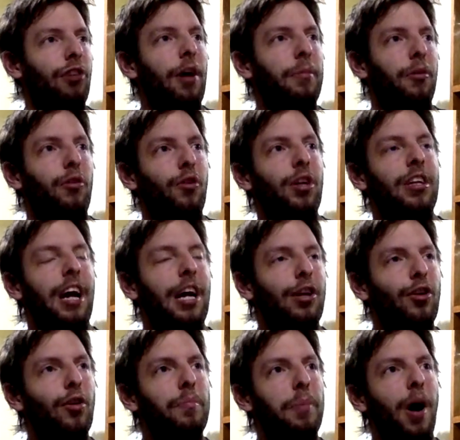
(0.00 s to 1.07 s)
chapter
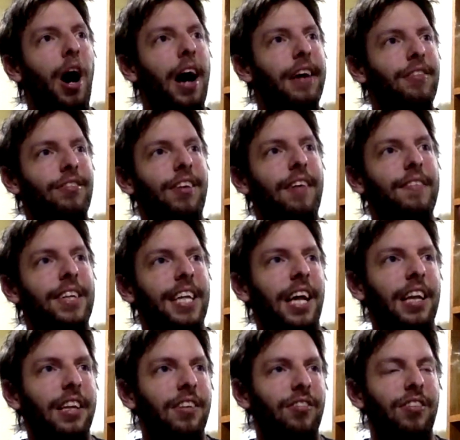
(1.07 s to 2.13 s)
310, goodbye, seven deadly